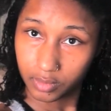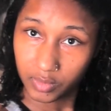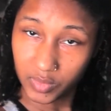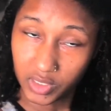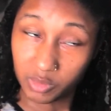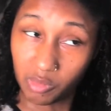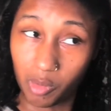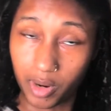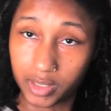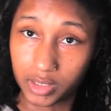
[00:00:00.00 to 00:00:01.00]
This has been my
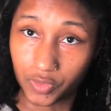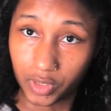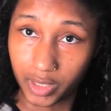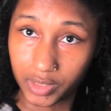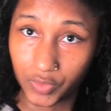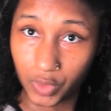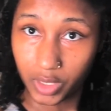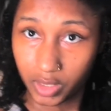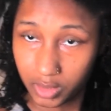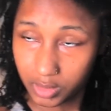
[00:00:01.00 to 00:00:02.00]
process for the last few
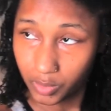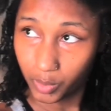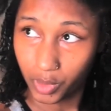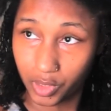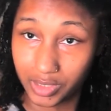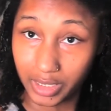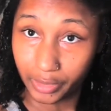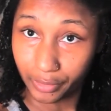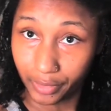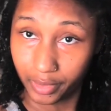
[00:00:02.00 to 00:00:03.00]
days. We're on day
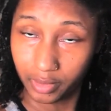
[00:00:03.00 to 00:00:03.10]
3.